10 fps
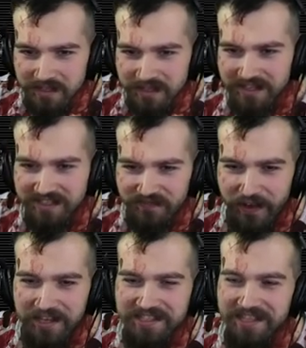It's
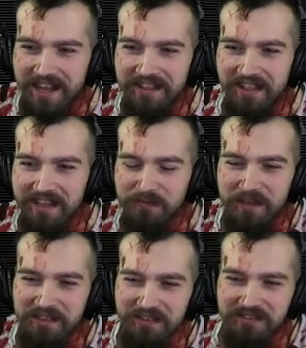fucking stained glass
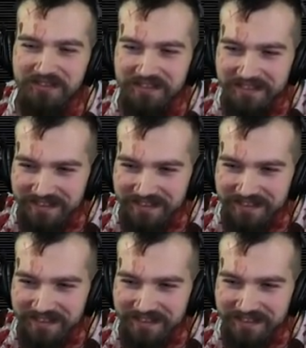windows.